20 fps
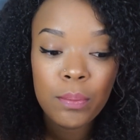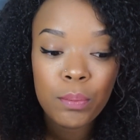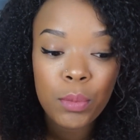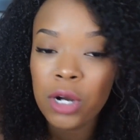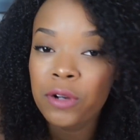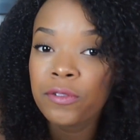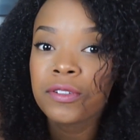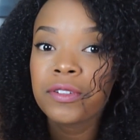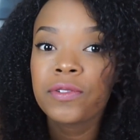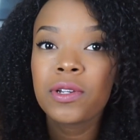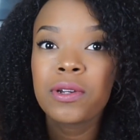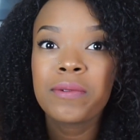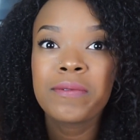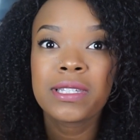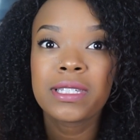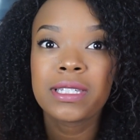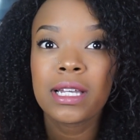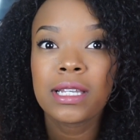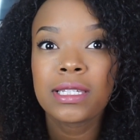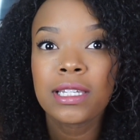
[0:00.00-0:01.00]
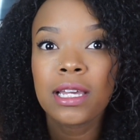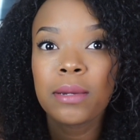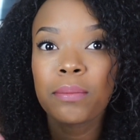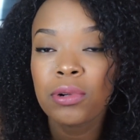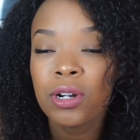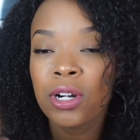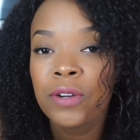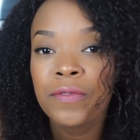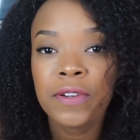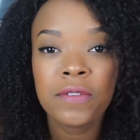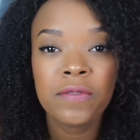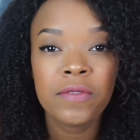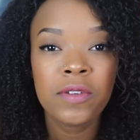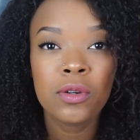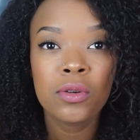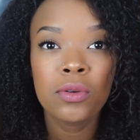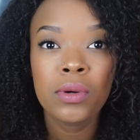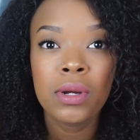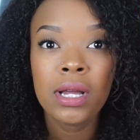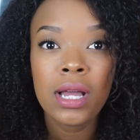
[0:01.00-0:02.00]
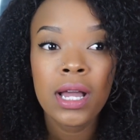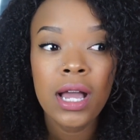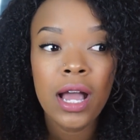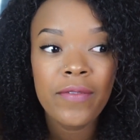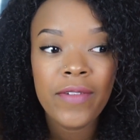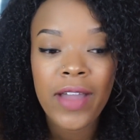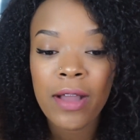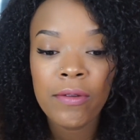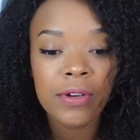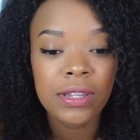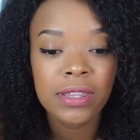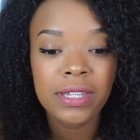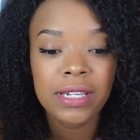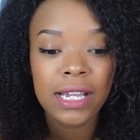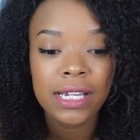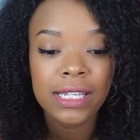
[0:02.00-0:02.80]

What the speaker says: perfect view of the sunset, perfect view of everything.